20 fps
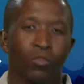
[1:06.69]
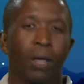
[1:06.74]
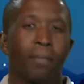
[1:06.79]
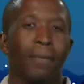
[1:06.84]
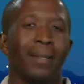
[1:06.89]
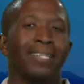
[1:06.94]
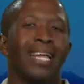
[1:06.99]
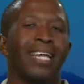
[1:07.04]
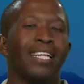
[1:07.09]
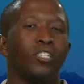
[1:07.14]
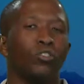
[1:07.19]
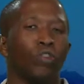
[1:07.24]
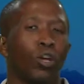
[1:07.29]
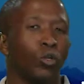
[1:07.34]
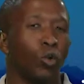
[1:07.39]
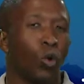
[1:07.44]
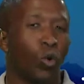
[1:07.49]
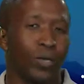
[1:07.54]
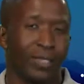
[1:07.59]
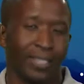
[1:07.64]
But that is
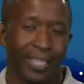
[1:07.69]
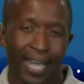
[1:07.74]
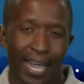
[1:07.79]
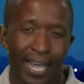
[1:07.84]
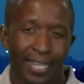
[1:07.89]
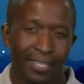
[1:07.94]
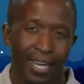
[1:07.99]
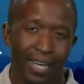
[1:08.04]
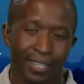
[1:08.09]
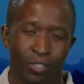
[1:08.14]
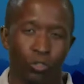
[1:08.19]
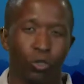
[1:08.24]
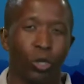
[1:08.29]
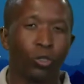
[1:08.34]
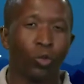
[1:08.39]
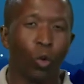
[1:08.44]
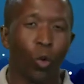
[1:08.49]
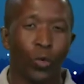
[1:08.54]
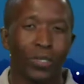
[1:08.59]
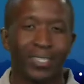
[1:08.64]
not always the case, guys.
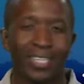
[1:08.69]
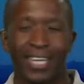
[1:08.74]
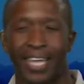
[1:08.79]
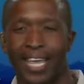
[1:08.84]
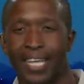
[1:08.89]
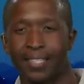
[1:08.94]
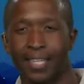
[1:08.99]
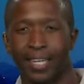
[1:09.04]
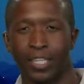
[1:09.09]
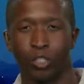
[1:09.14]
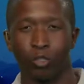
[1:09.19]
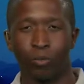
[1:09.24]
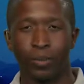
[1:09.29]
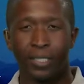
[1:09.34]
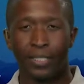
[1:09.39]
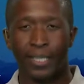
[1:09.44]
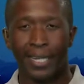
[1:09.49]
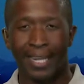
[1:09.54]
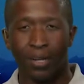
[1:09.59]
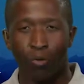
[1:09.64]
Not always the case that you will
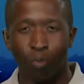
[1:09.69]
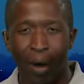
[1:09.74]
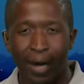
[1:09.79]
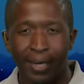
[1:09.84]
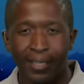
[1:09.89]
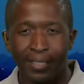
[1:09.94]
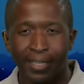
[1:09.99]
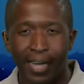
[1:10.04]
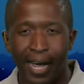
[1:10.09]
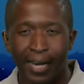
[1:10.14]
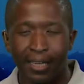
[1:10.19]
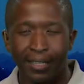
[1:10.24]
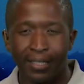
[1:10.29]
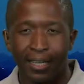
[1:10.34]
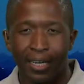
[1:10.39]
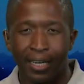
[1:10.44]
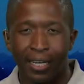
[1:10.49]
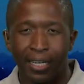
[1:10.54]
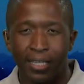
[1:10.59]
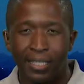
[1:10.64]
take one side,
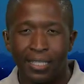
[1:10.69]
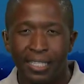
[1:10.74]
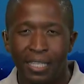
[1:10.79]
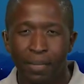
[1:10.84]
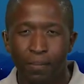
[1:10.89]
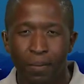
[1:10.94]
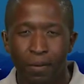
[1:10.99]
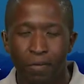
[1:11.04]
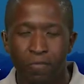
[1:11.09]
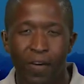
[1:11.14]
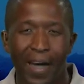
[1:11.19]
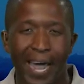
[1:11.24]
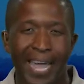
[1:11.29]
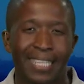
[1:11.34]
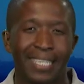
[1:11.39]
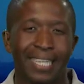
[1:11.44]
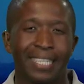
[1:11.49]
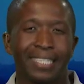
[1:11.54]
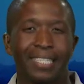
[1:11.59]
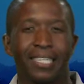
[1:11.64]
simplify
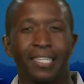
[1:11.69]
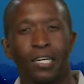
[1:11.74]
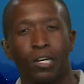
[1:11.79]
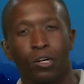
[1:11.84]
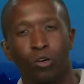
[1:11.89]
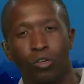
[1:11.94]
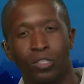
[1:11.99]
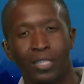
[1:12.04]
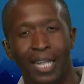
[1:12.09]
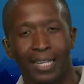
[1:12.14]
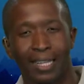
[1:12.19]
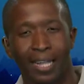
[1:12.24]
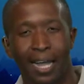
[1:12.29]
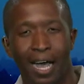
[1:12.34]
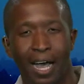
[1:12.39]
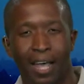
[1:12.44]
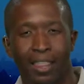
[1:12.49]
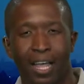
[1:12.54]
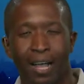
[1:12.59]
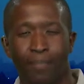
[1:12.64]
it until it looks like the
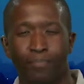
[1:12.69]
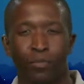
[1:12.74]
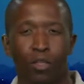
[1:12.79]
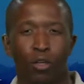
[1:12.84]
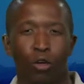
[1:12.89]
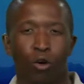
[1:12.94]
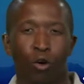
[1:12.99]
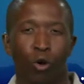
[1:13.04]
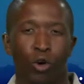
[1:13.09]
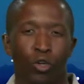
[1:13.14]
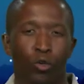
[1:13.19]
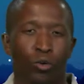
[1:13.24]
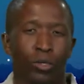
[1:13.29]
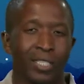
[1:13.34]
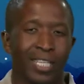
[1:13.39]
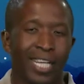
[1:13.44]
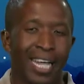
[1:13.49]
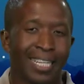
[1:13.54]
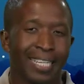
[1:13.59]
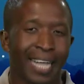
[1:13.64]
other, or you'll
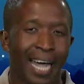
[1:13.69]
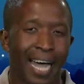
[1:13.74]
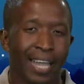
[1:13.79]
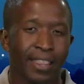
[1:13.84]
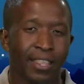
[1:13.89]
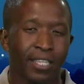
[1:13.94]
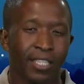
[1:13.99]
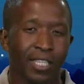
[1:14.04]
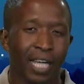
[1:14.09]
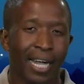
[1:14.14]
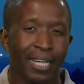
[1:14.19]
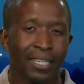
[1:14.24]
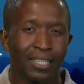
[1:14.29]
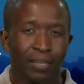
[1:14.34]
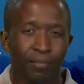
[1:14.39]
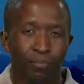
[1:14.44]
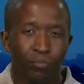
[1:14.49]
take the other side,